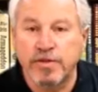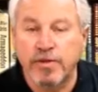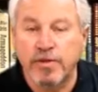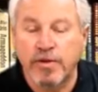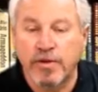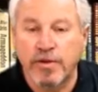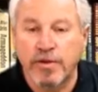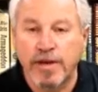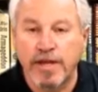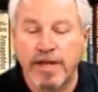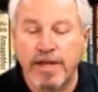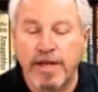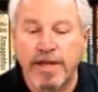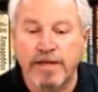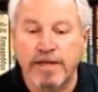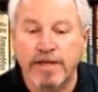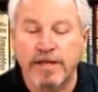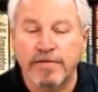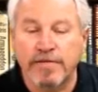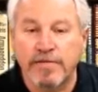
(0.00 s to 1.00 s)
story
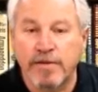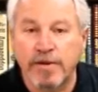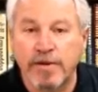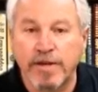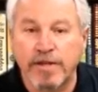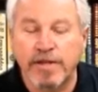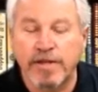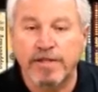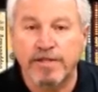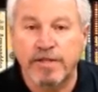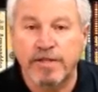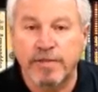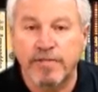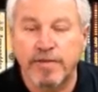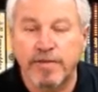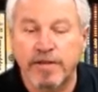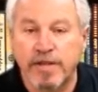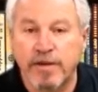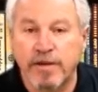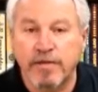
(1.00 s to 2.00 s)
and convert it into
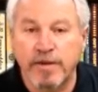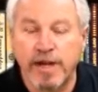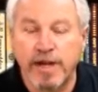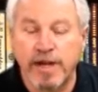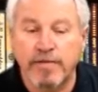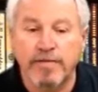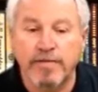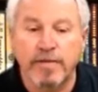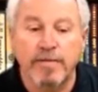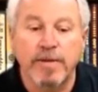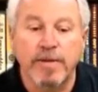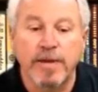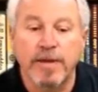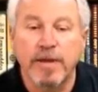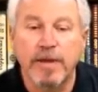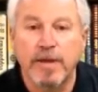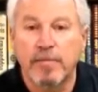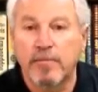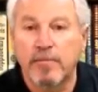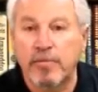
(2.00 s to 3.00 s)
something that would have a
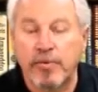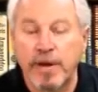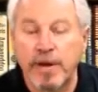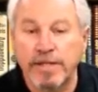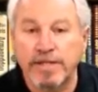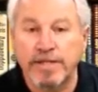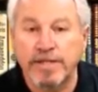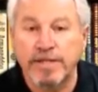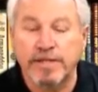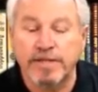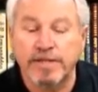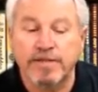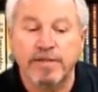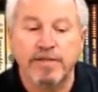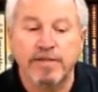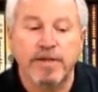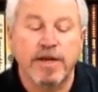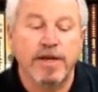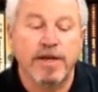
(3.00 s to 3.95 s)
present,